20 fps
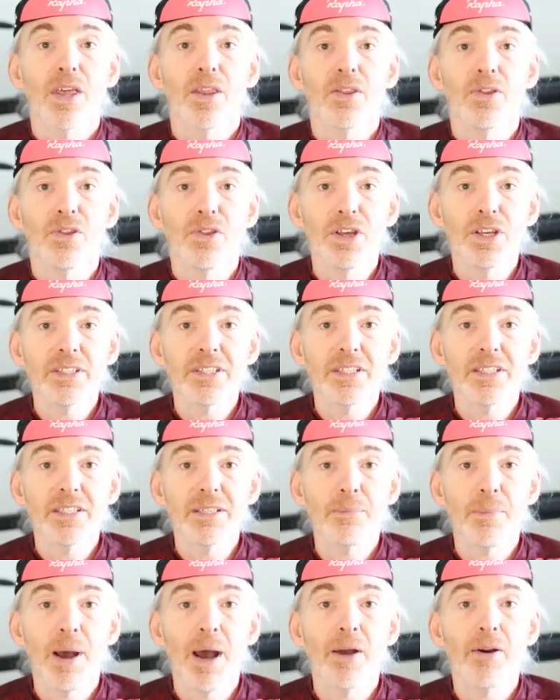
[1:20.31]
This is
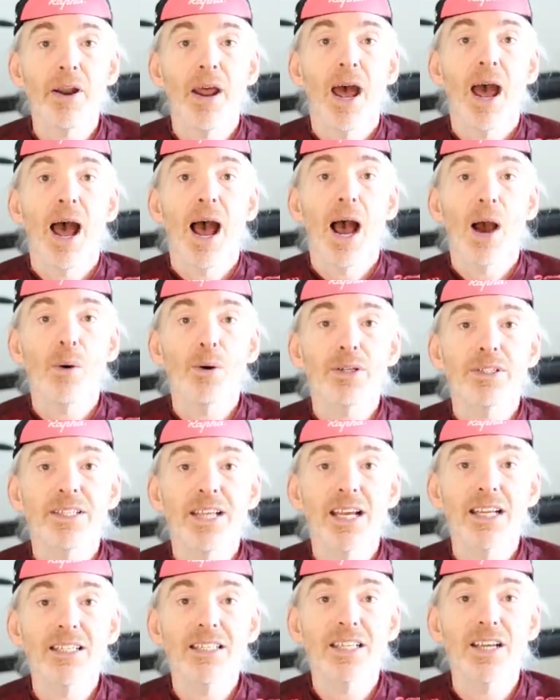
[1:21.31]
about how
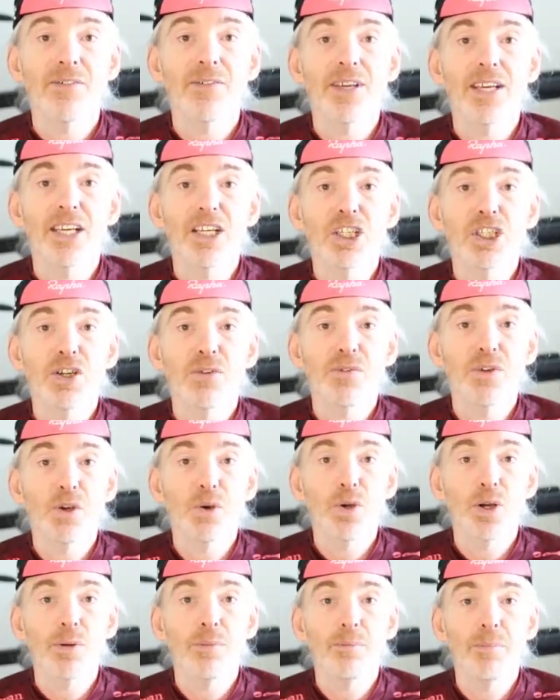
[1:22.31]
attentive each of you
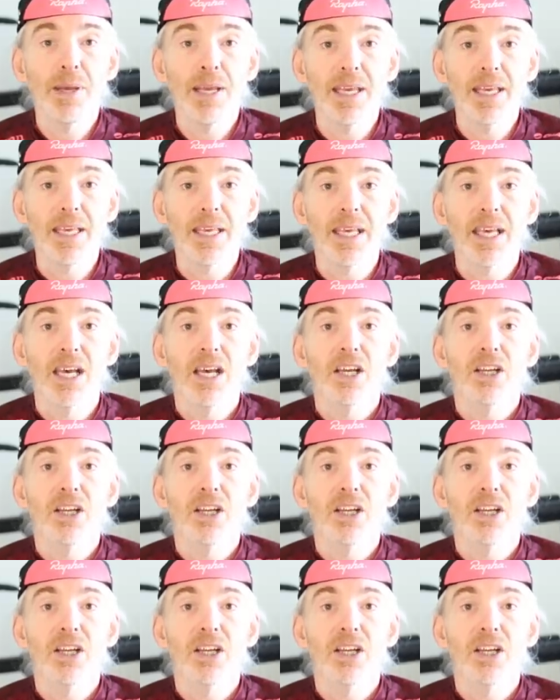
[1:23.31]
can be